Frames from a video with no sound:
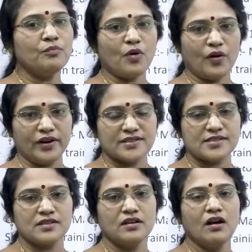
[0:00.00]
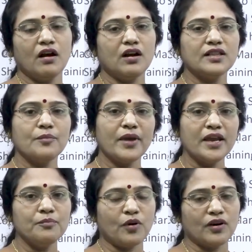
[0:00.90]
points or the
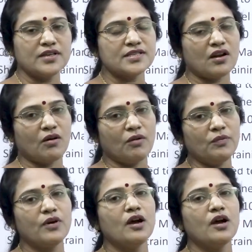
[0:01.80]
main points of